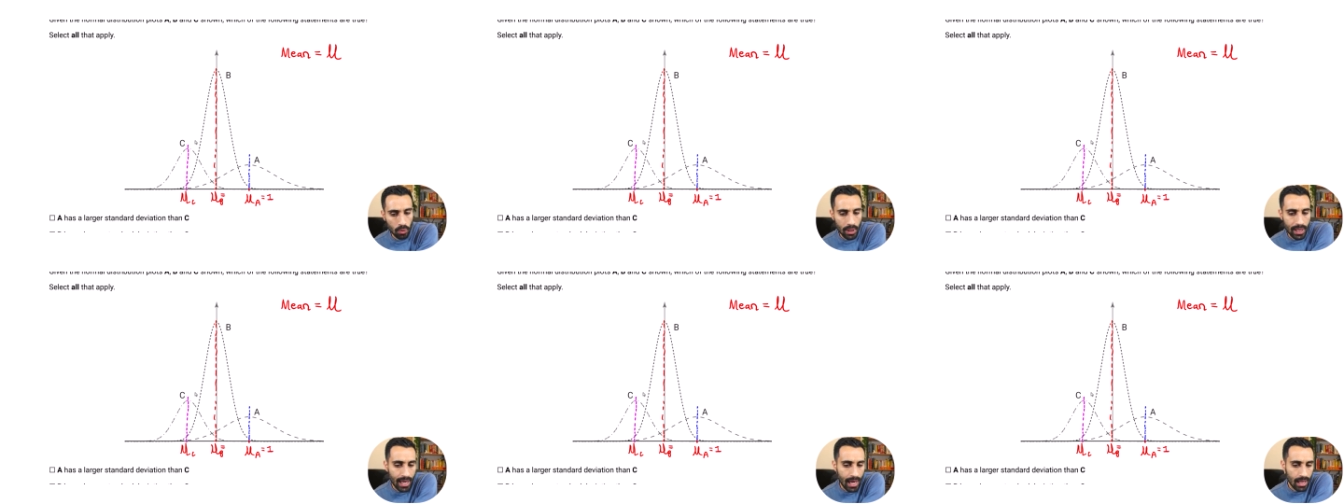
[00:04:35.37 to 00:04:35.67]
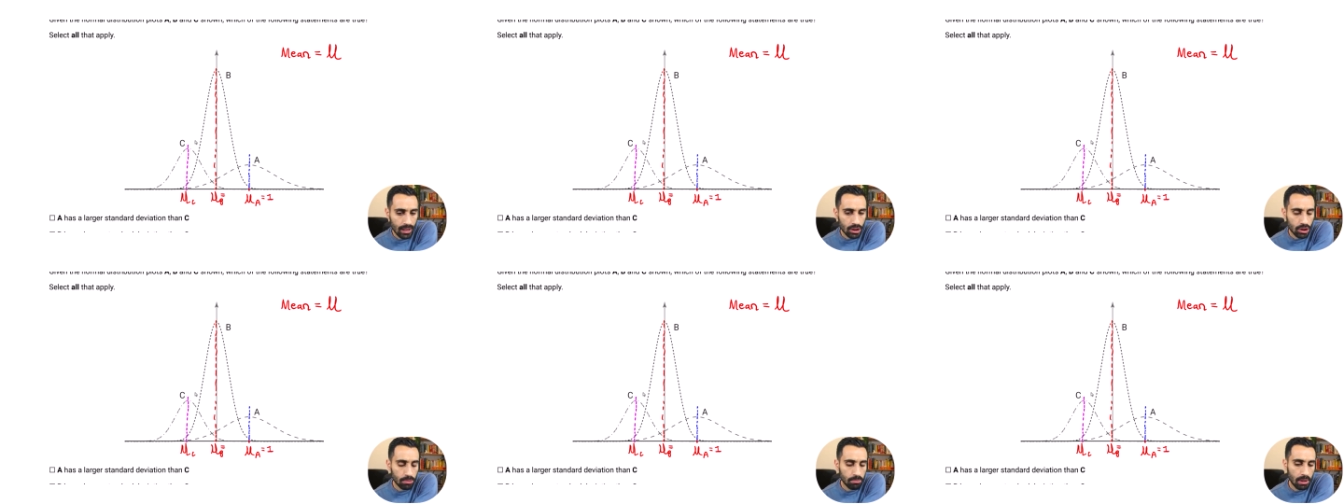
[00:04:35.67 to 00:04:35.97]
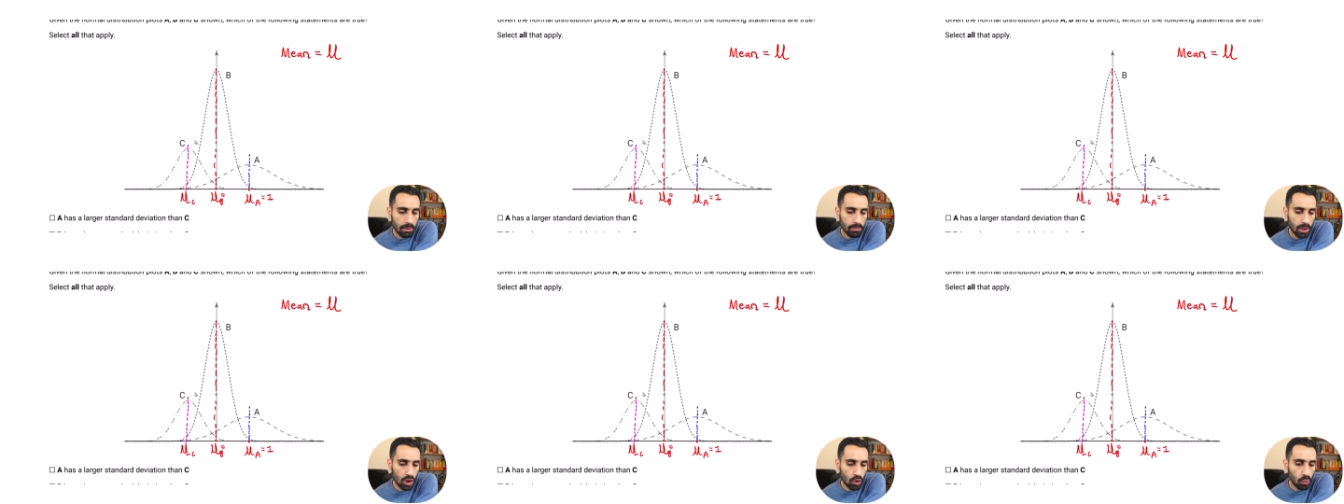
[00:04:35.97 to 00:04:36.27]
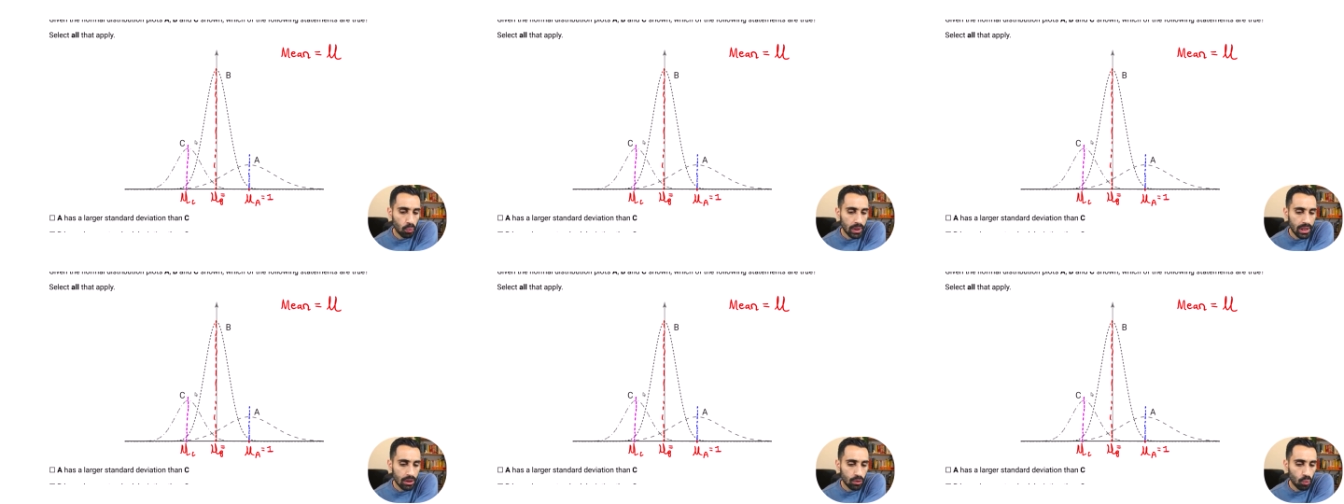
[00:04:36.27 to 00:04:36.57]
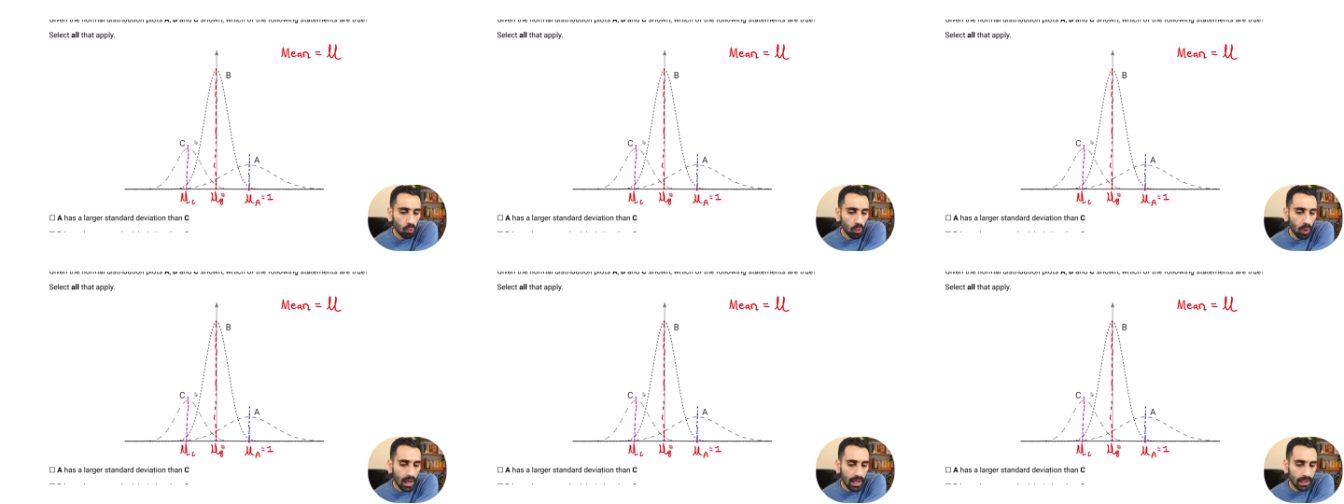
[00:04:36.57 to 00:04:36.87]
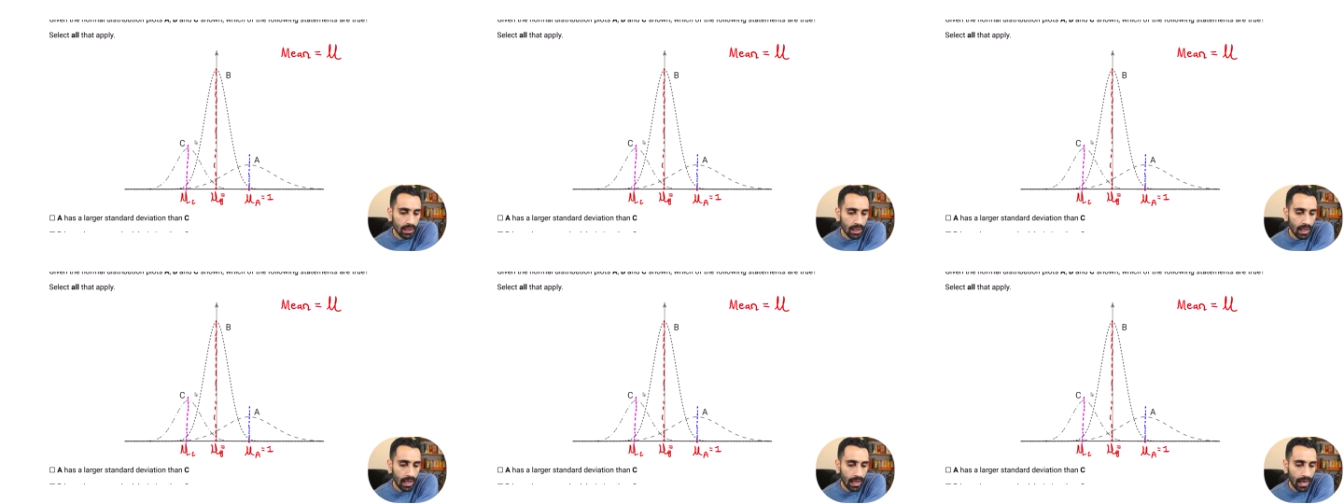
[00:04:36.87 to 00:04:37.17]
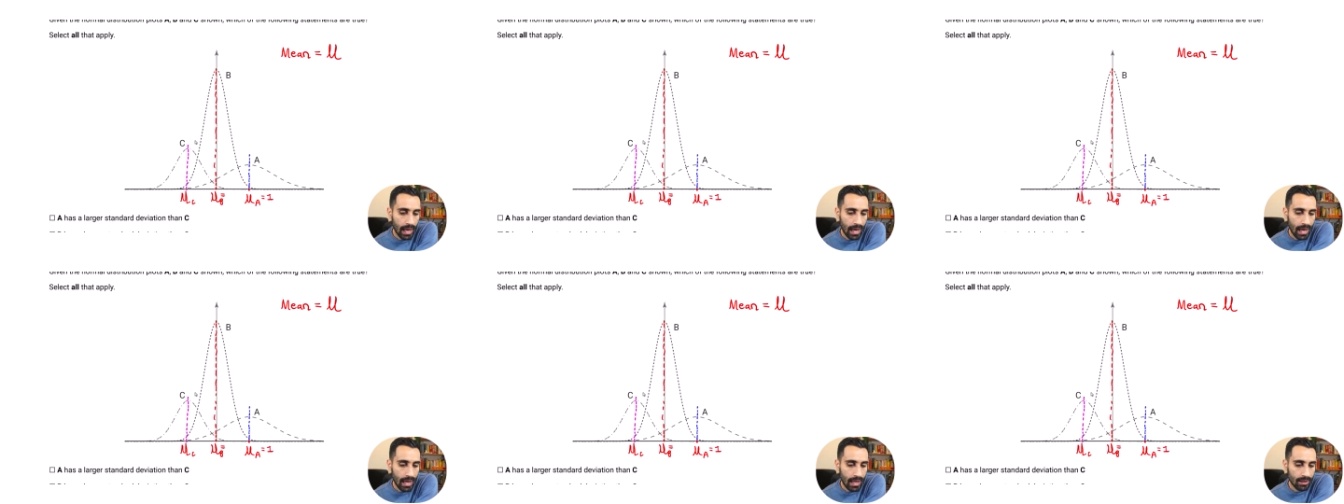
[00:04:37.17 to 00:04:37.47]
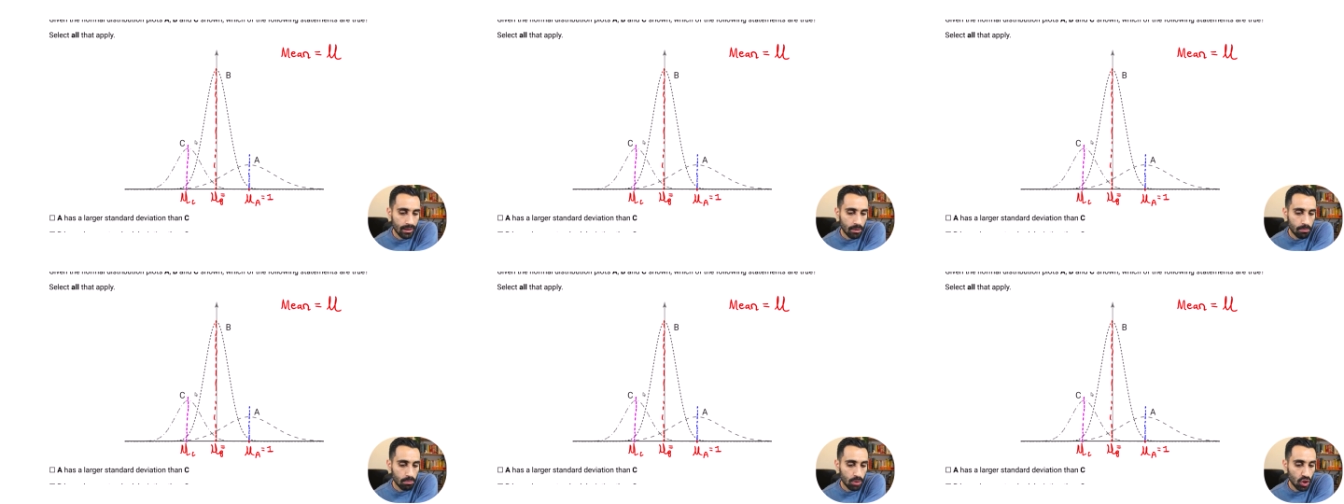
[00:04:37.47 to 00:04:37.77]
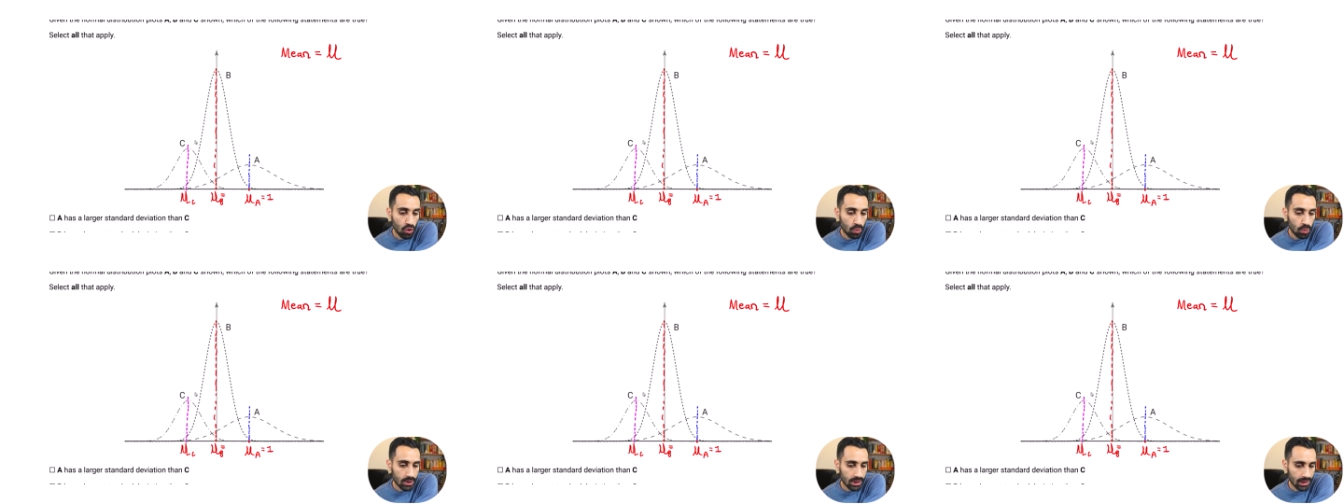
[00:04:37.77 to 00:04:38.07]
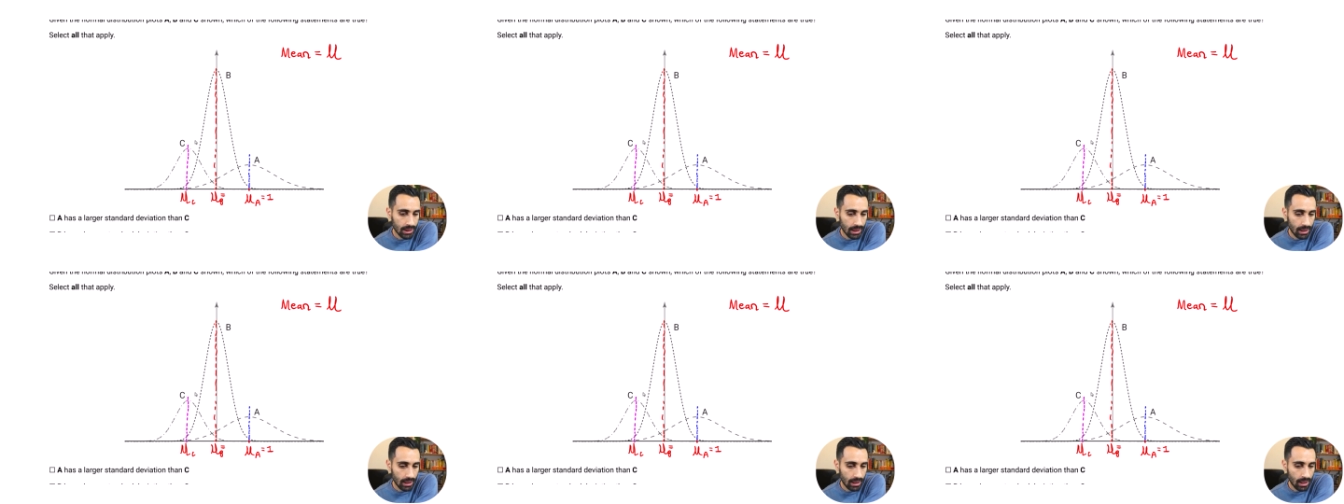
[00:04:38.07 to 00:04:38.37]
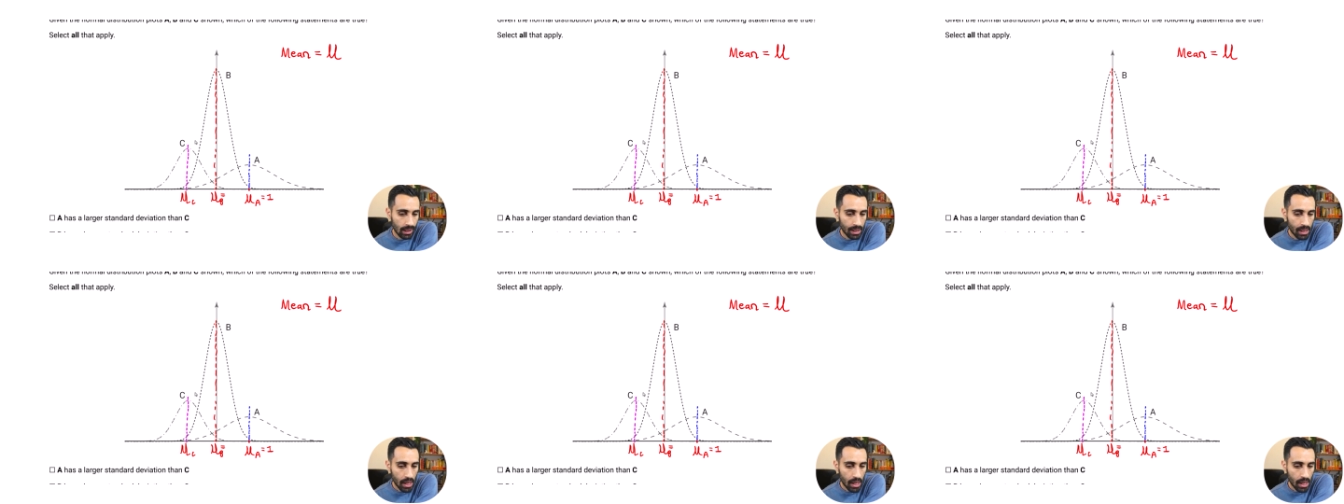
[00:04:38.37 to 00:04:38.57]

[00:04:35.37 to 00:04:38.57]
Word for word: it has to be between one and mu C.